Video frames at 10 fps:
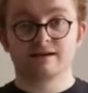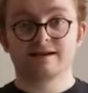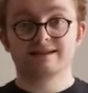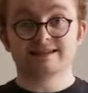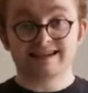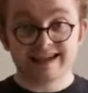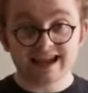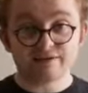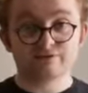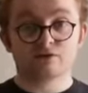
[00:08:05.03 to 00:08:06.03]
It is a
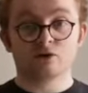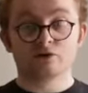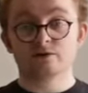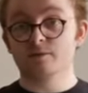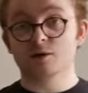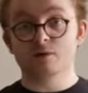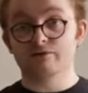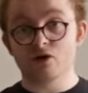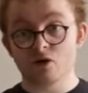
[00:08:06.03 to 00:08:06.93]
gift, not something we've